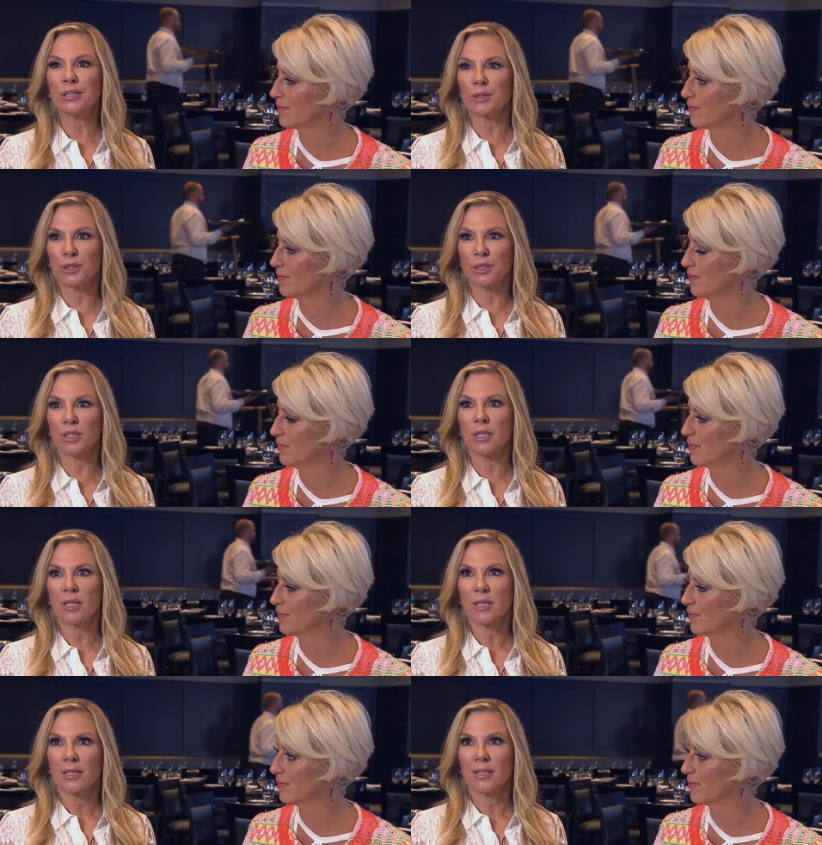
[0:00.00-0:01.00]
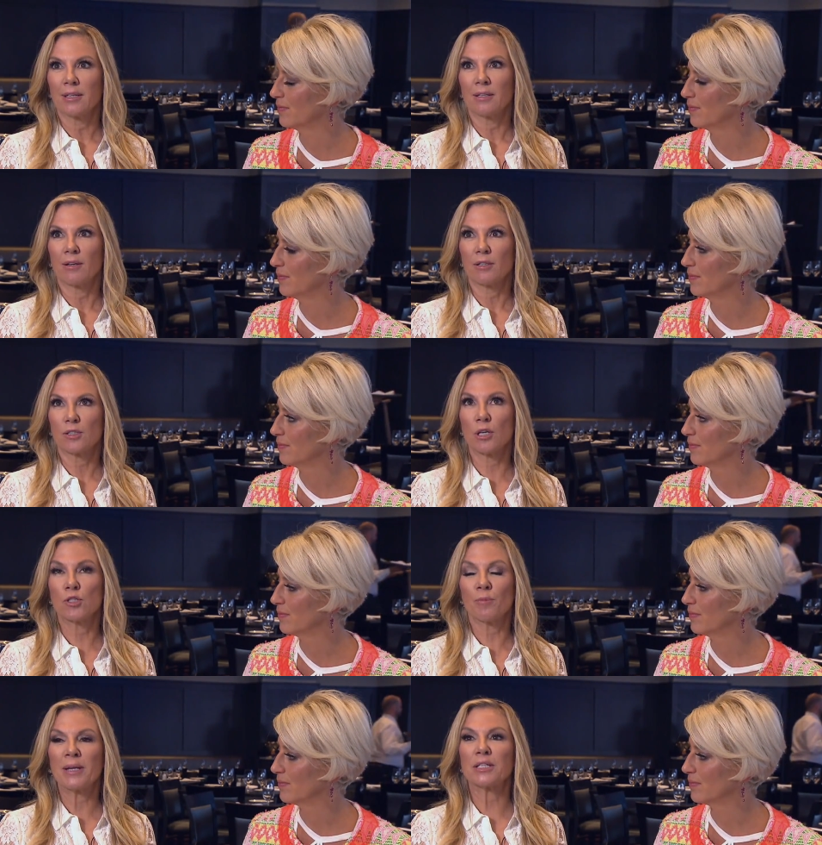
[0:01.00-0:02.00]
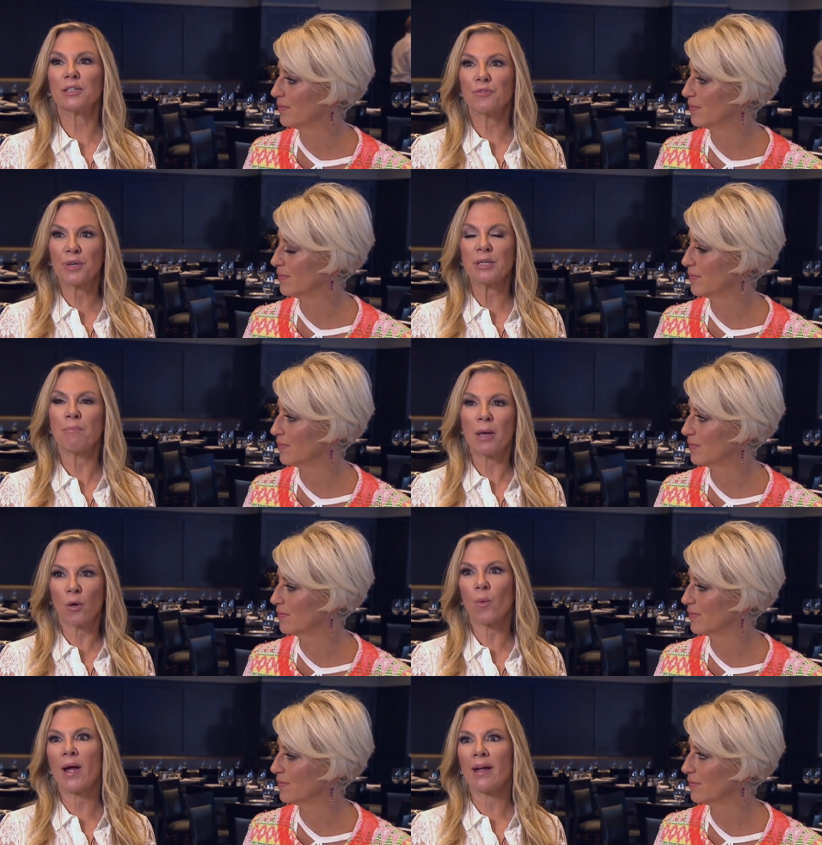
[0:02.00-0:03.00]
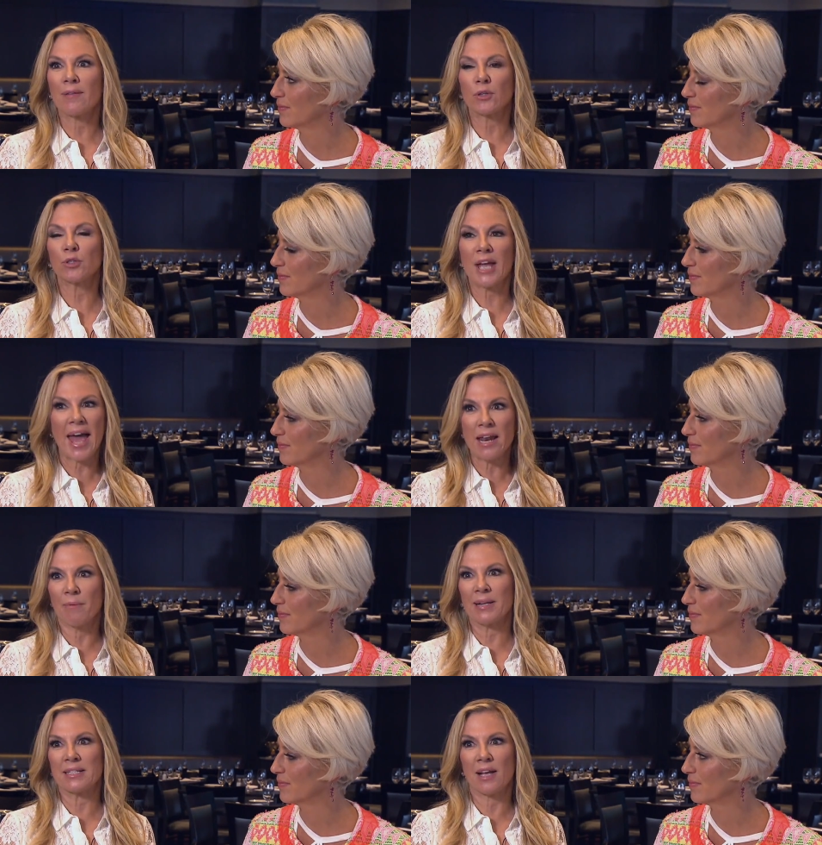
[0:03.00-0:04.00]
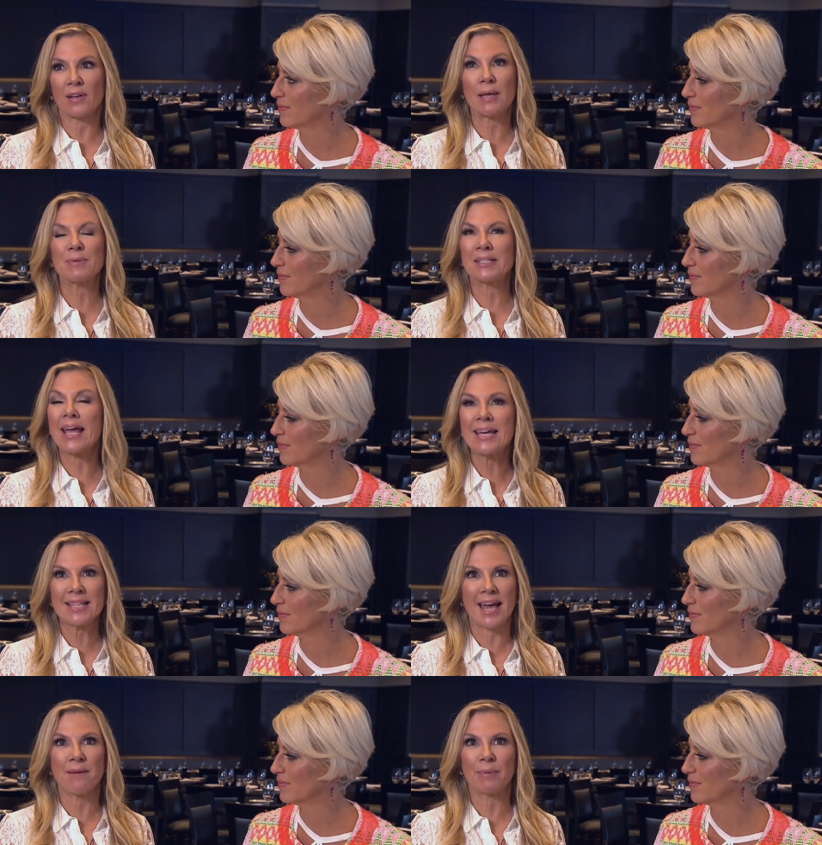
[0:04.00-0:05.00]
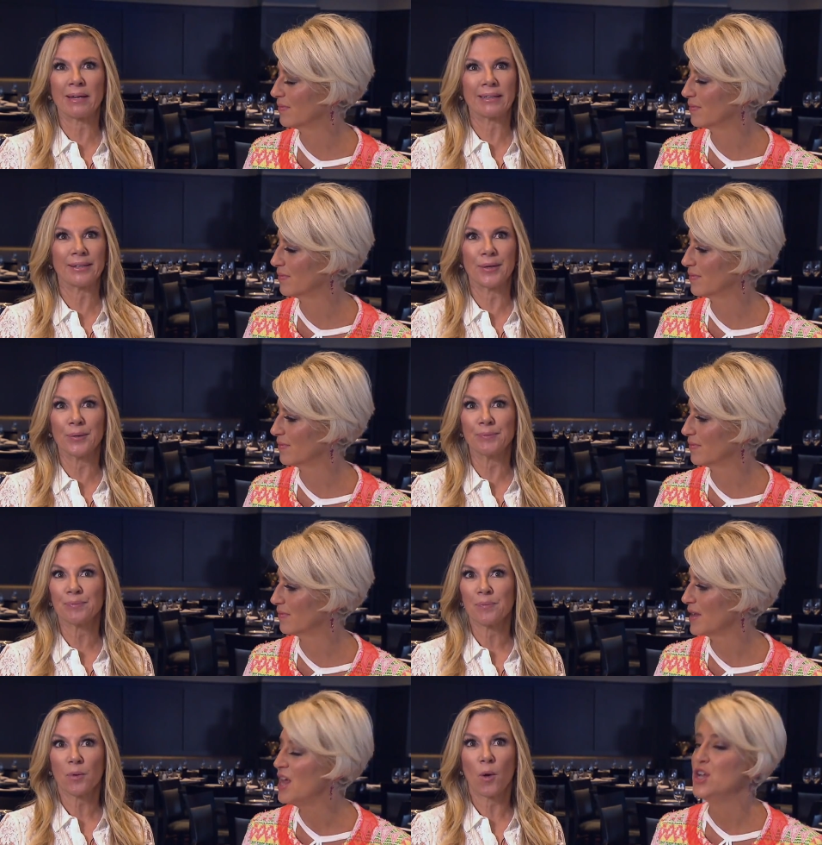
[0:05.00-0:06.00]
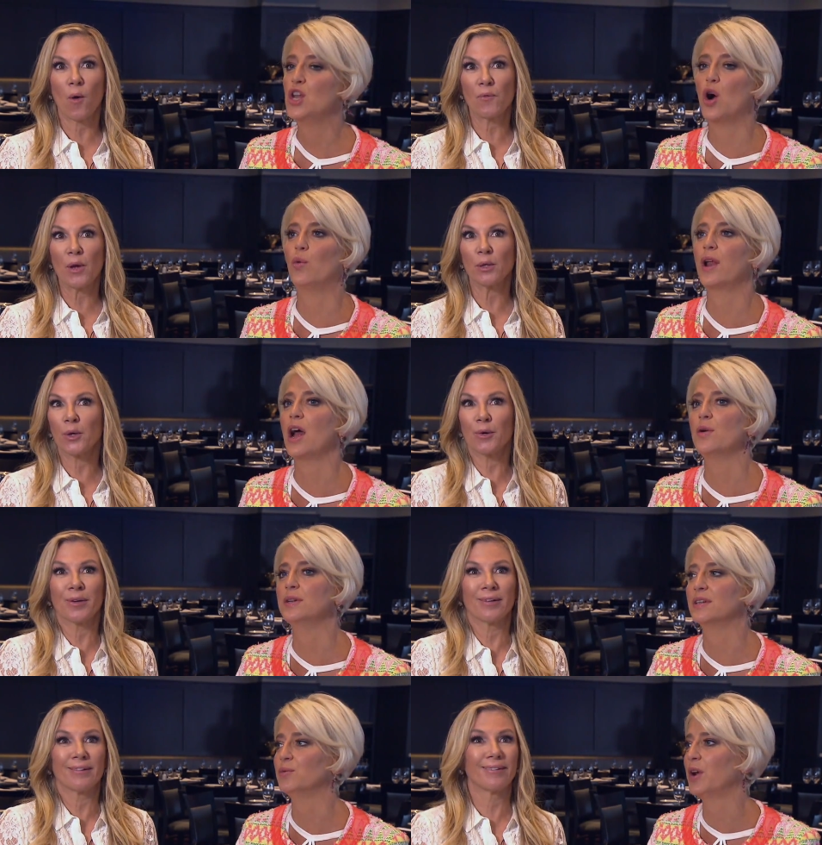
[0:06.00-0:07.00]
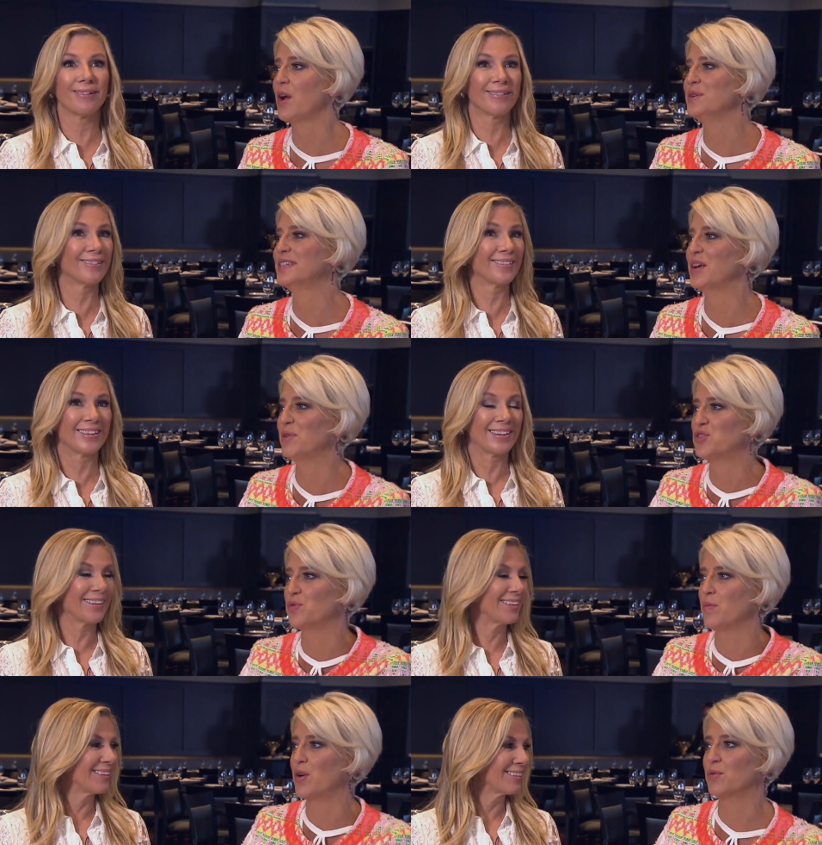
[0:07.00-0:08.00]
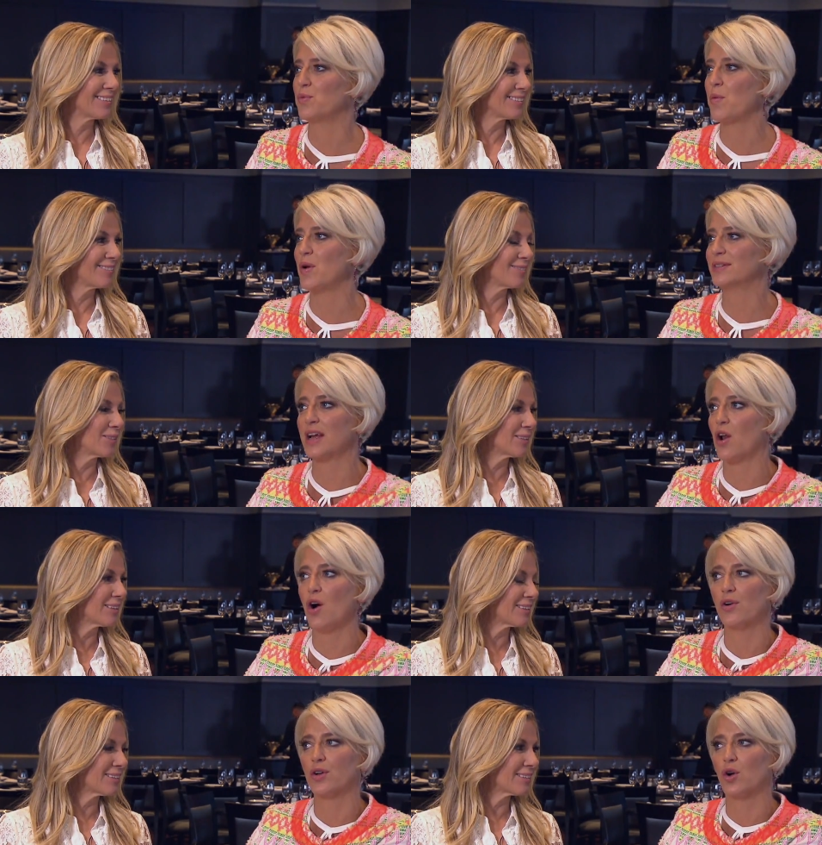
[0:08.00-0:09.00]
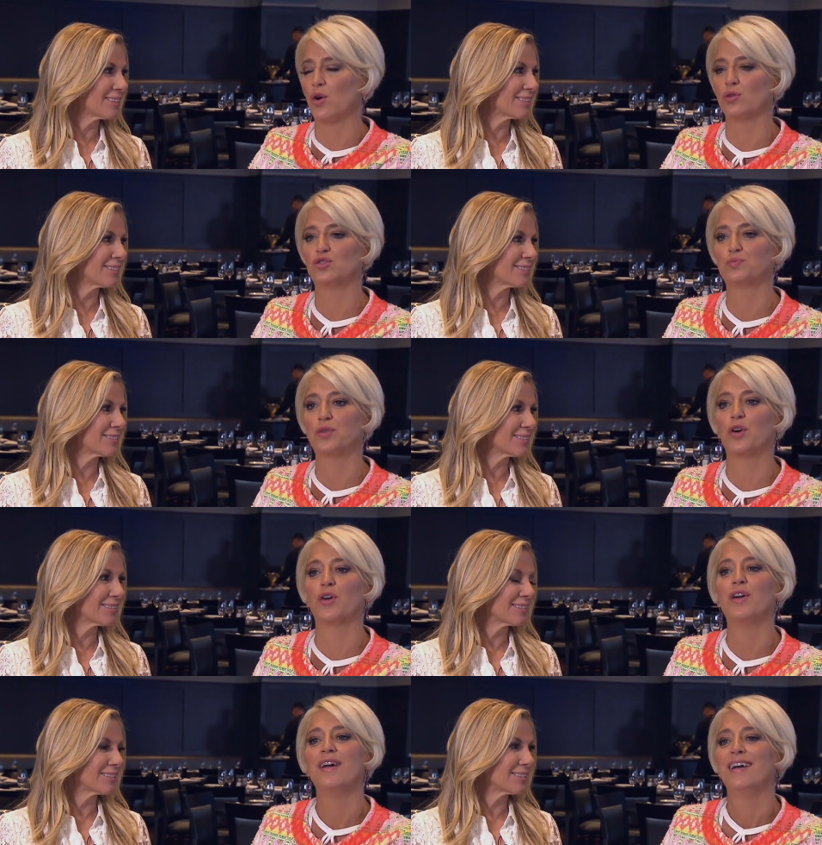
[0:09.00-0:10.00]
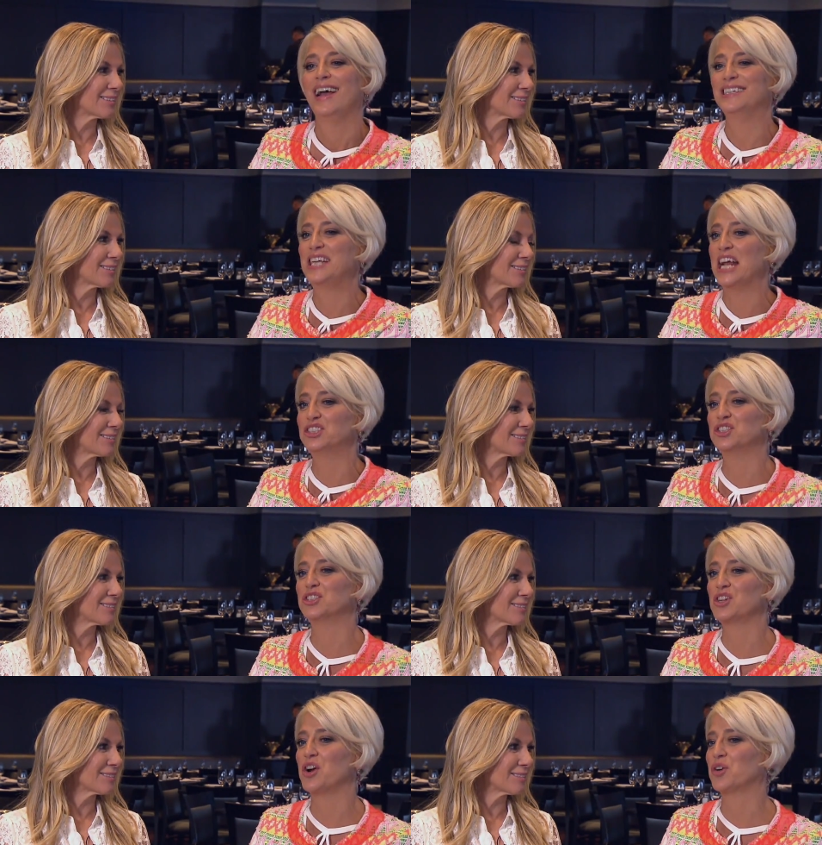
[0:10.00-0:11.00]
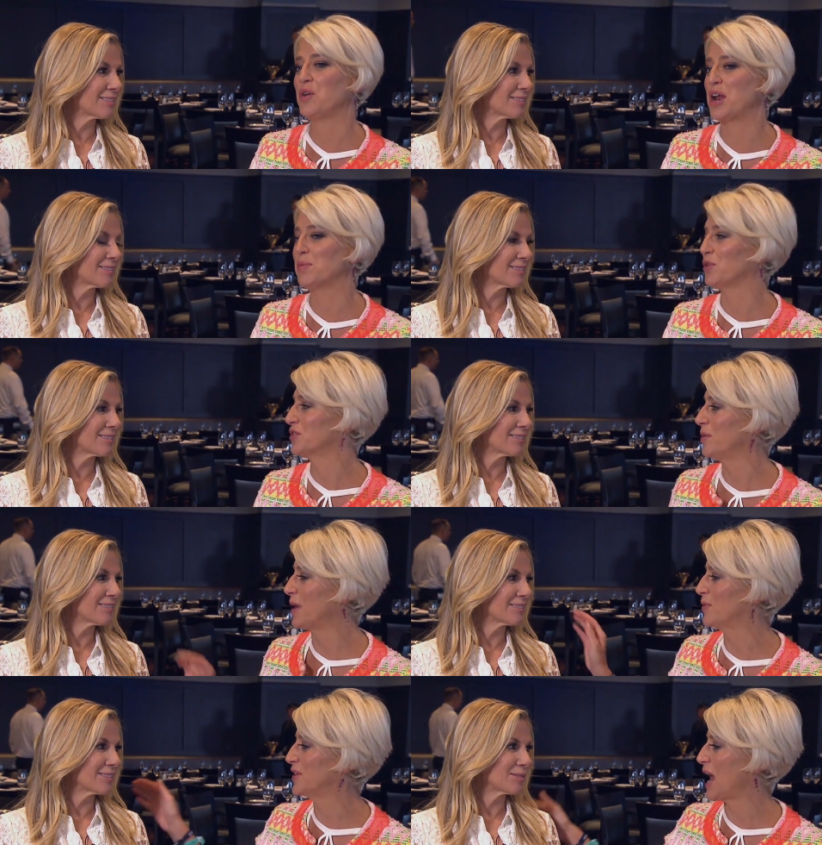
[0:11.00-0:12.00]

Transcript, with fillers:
Speaker 1: learn to do my delivery in a better way. I have to learn to edit myself. I keep saying that, but you know.
Speaker 2: Hopefully no, what I always say about you, Ramona's got a heart of gold. Her intentions are incredible. Sometimes the